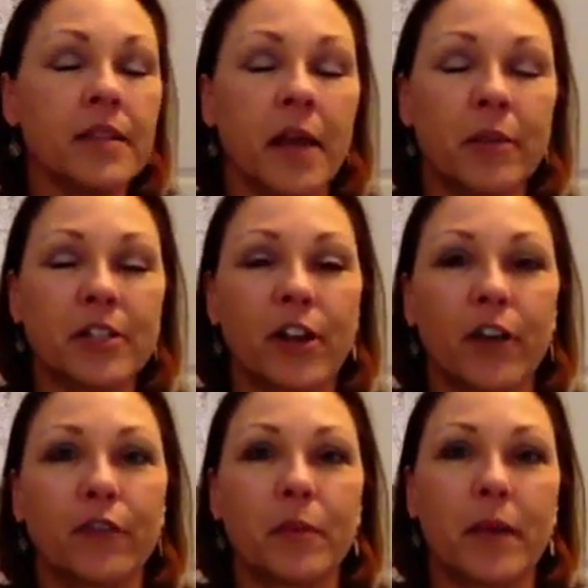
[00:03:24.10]
I'm going to
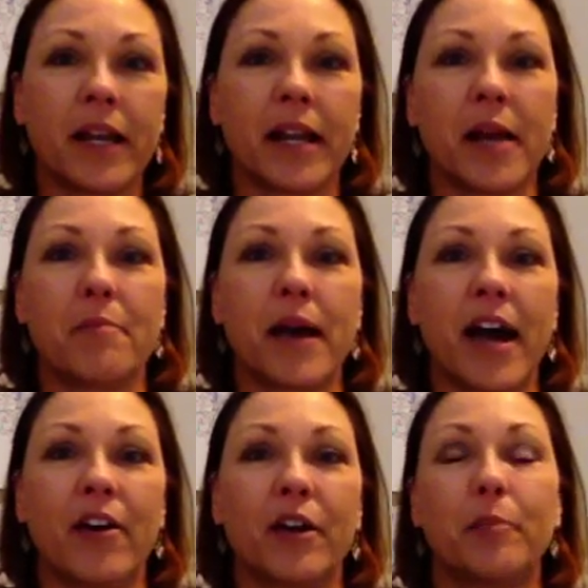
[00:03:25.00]
talk for a minute
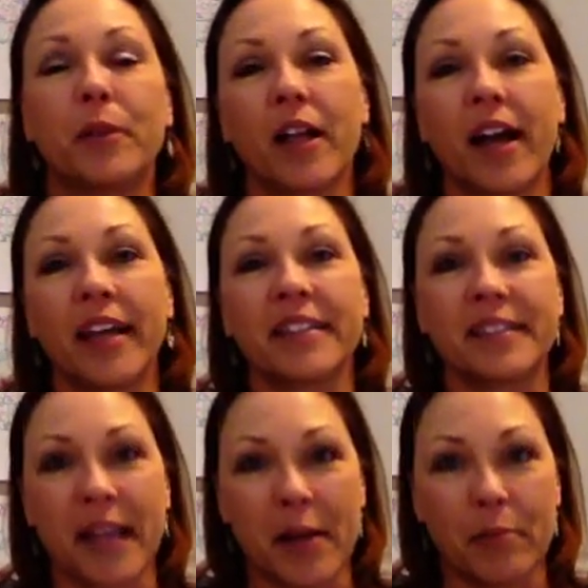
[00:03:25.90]
about applying
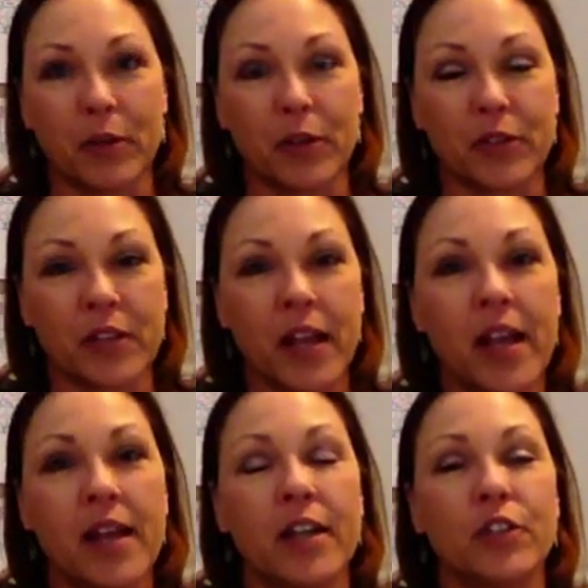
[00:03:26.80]
samples
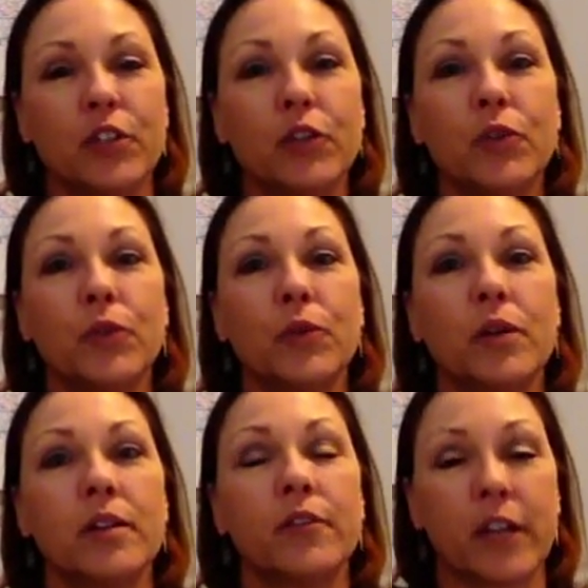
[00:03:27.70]
to
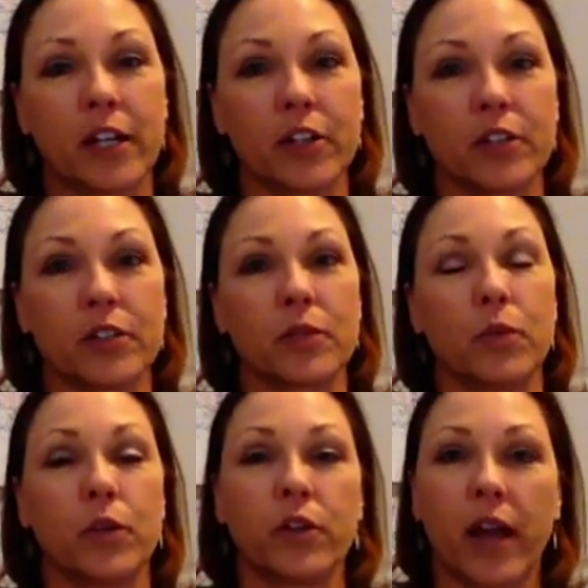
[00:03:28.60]
fingers
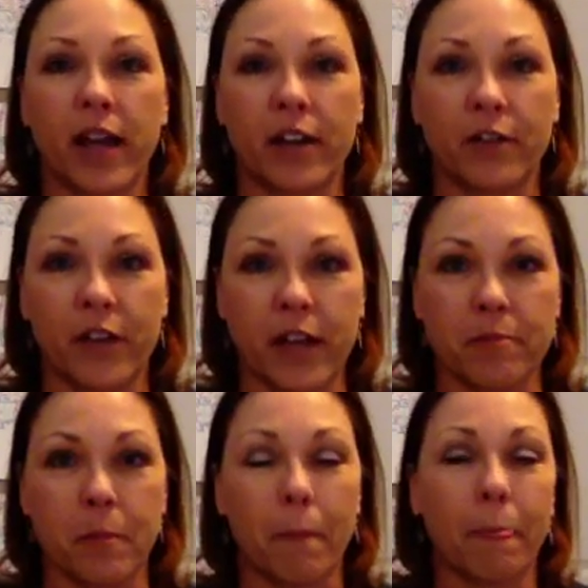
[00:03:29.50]
when you're at an event.
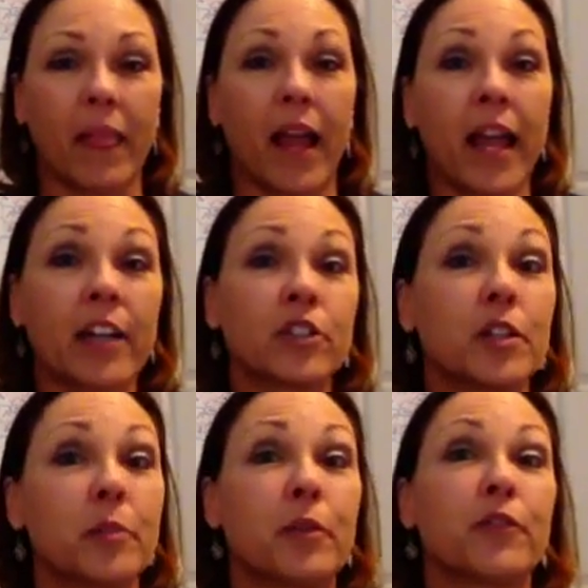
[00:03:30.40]
I
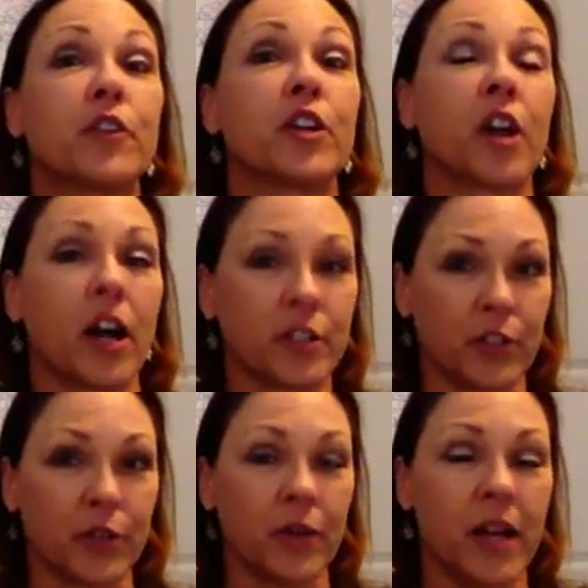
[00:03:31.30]
actually prefer not
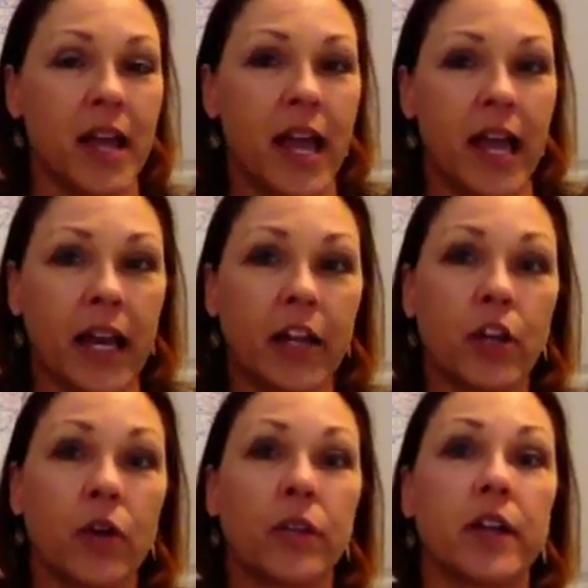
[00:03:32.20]
to. And I
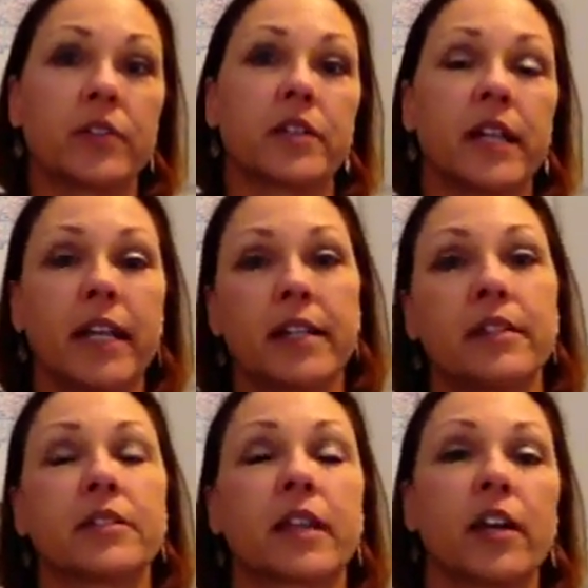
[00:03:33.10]
know there's the heated
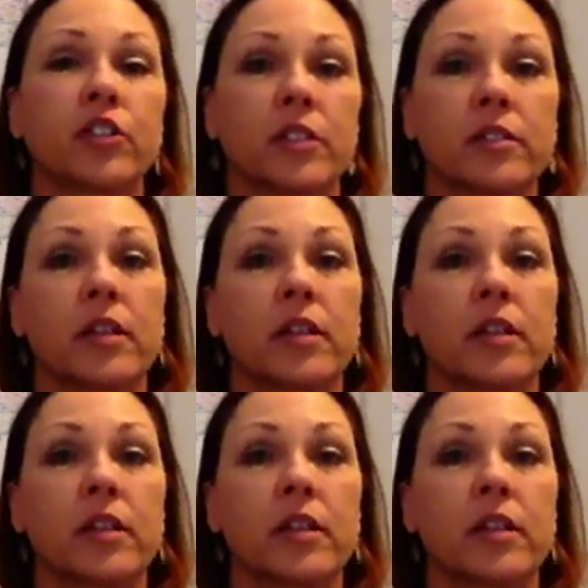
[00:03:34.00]
discussion.